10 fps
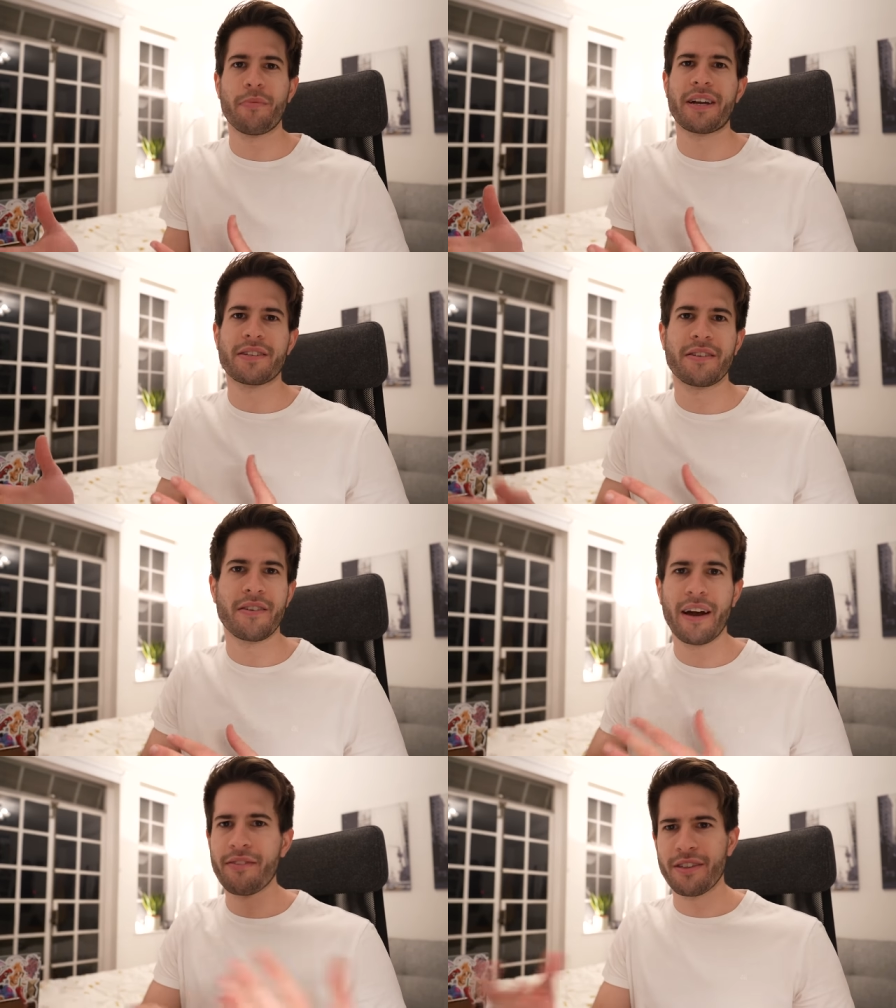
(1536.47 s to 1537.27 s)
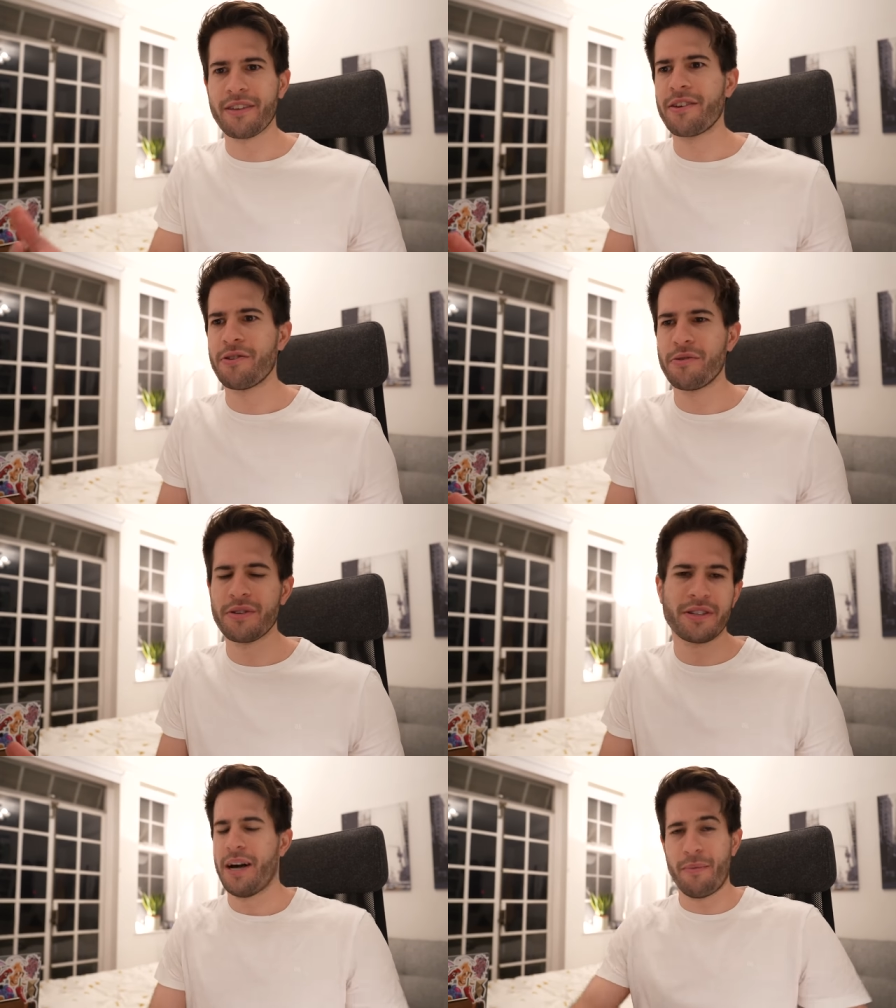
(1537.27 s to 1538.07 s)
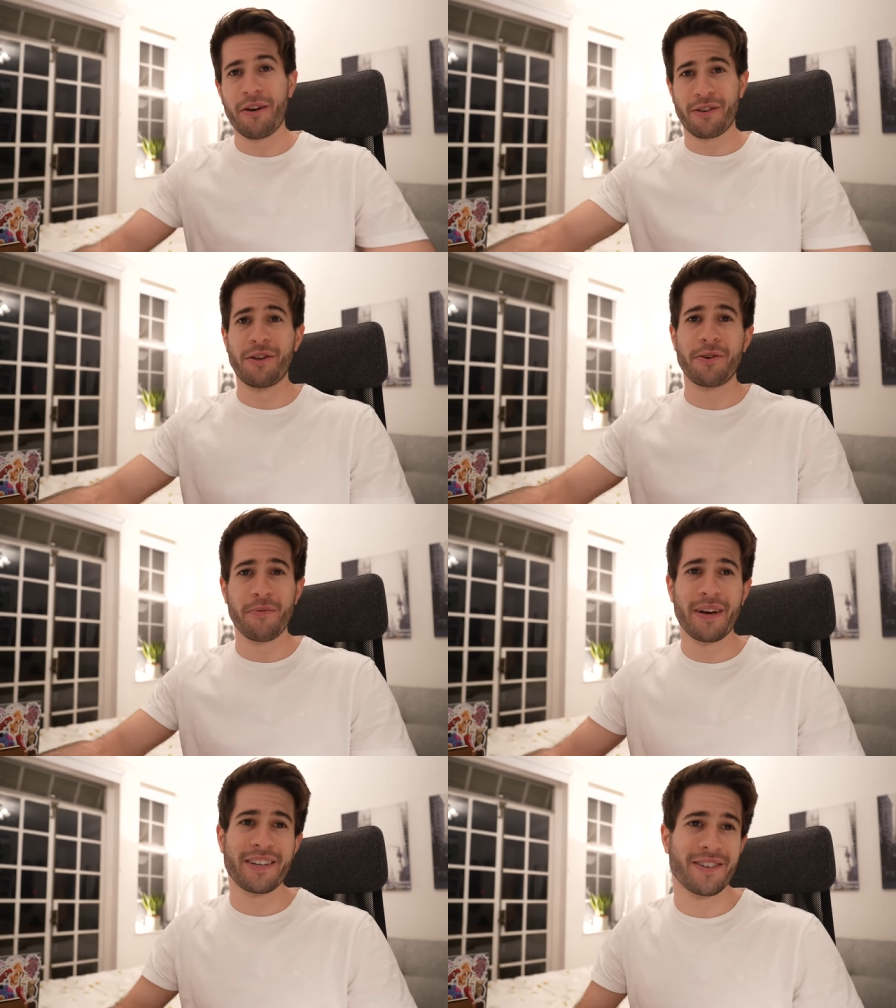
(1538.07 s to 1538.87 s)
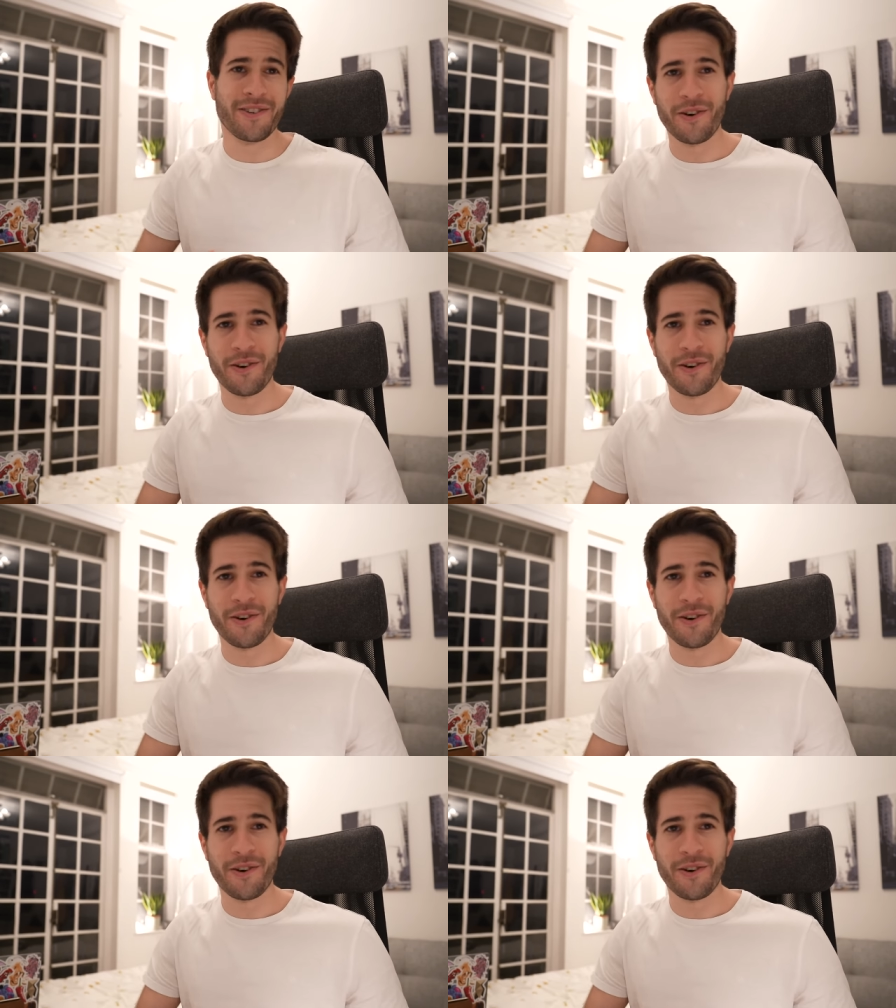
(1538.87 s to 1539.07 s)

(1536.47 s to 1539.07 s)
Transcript: medicine and everything that you do is about clinical medicine,